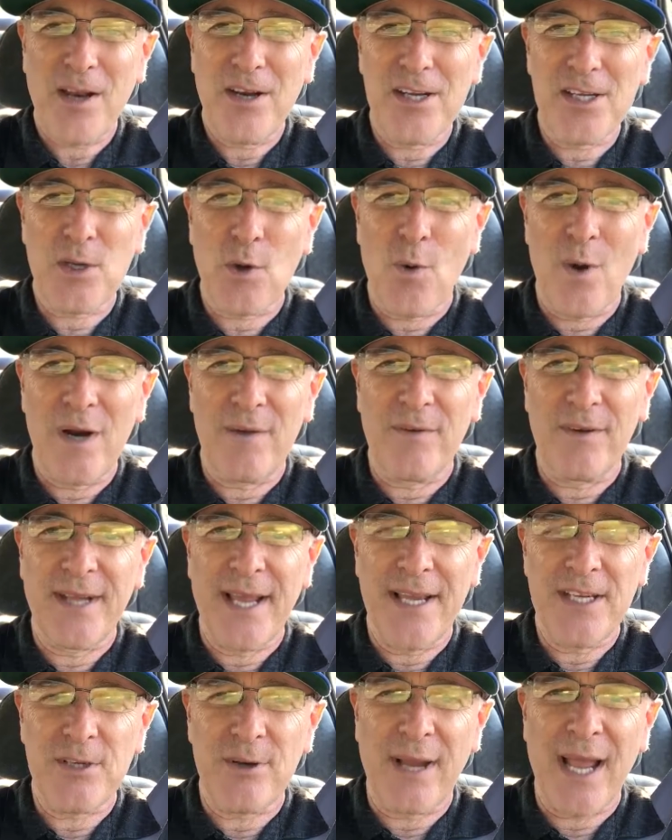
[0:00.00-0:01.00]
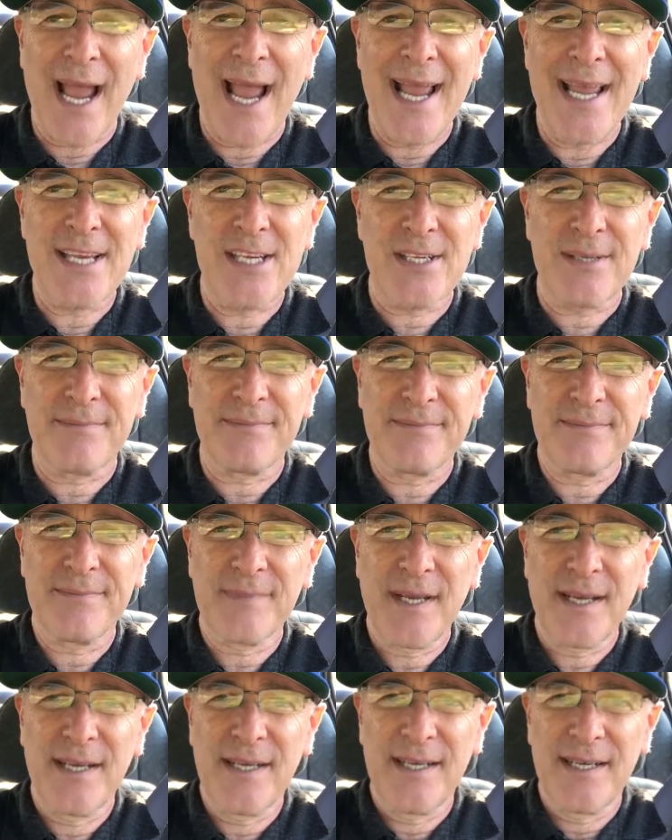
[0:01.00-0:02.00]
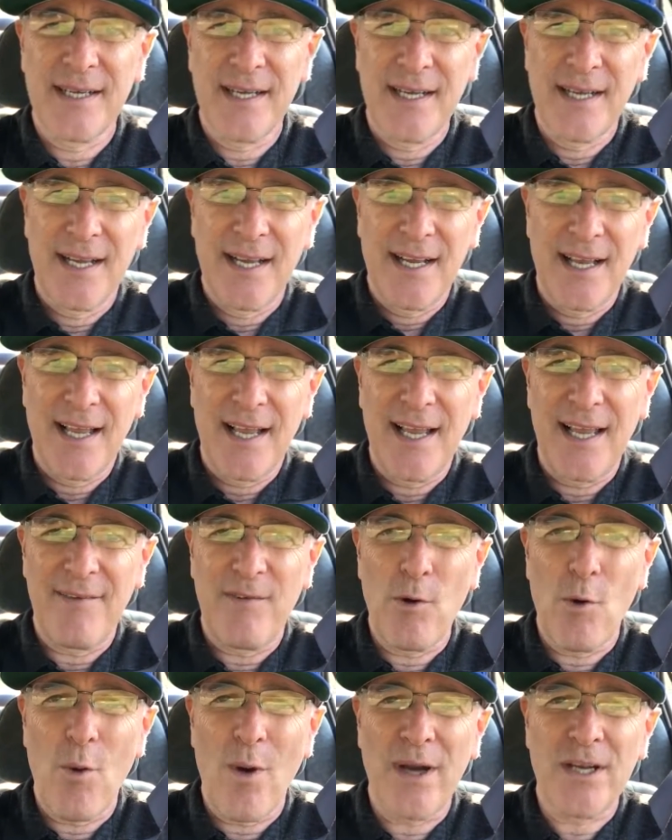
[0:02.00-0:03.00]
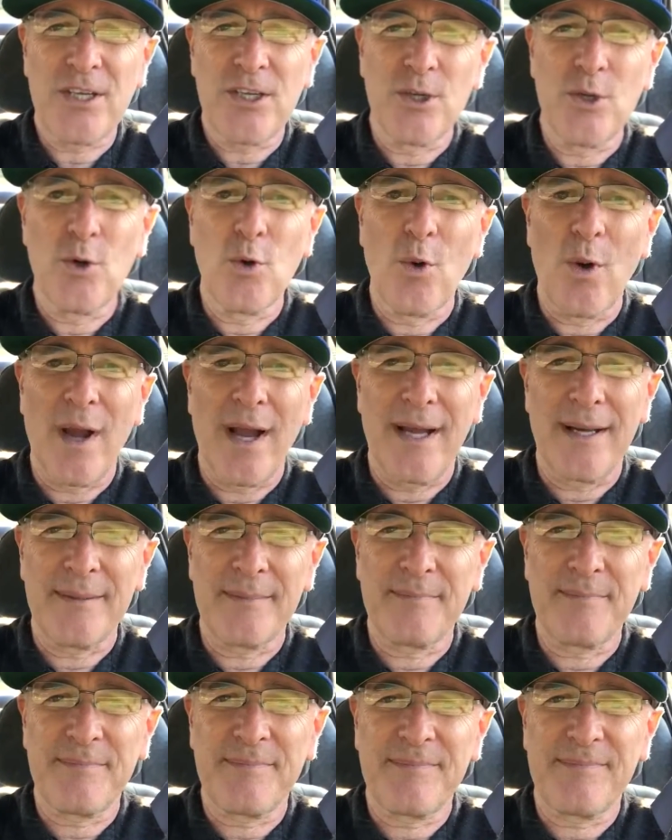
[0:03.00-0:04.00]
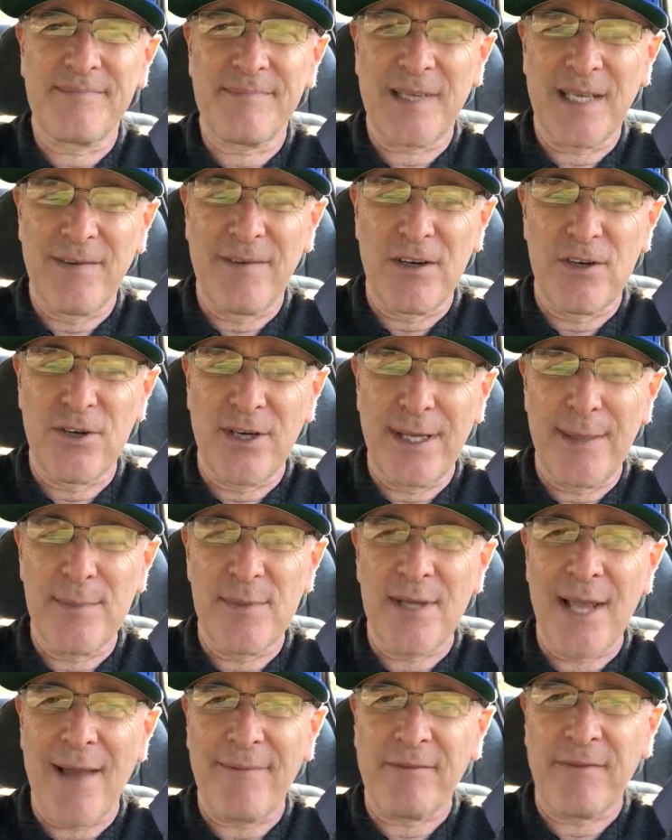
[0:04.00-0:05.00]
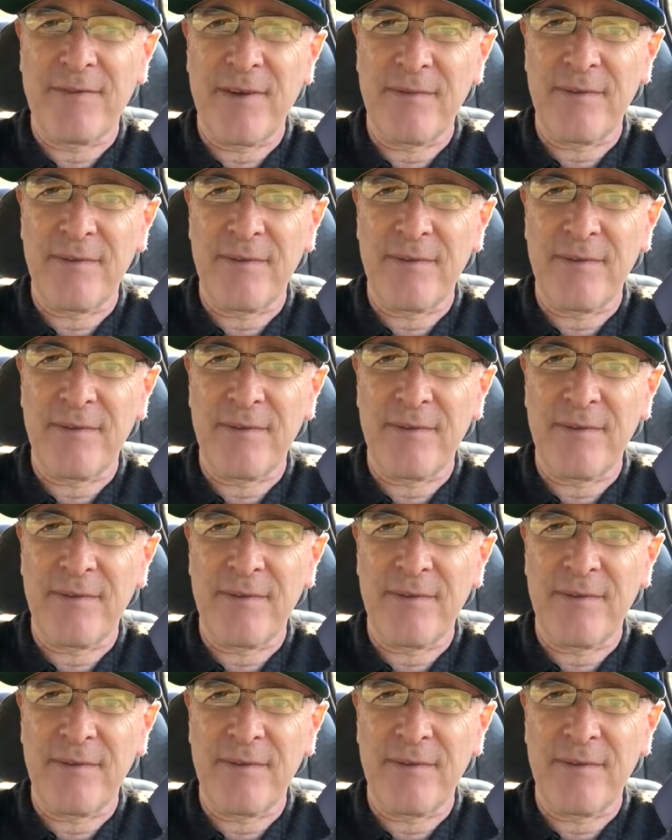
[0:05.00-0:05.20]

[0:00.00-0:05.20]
just a wonderful day. So guys, if you want to uh, live your dreams after